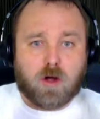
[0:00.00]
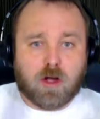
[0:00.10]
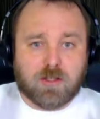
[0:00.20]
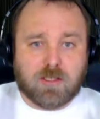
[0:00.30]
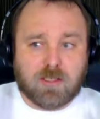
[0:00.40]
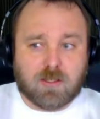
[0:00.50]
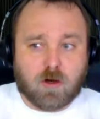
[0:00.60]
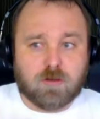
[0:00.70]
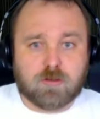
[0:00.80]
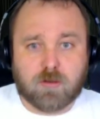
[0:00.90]
on the
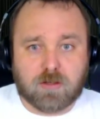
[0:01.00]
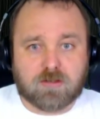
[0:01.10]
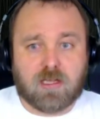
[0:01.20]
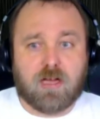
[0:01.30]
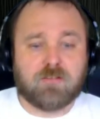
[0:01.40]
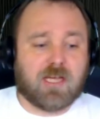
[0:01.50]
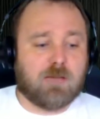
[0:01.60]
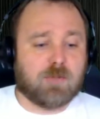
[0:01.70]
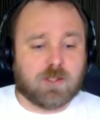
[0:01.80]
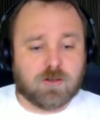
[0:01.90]
console itself. Came
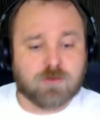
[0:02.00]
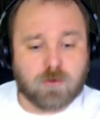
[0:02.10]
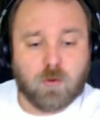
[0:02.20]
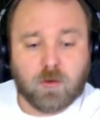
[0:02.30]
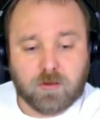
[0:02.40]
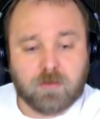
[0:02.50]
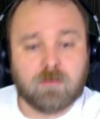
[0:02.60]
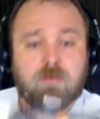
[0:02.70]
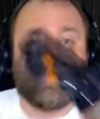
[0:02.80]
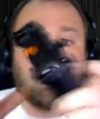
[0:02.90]
with a controller.
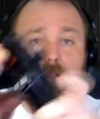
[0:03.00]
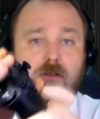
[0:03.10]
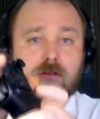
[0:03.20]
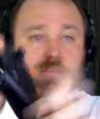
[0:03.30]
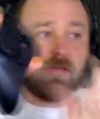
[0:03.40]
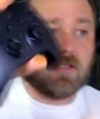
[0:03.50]
That's right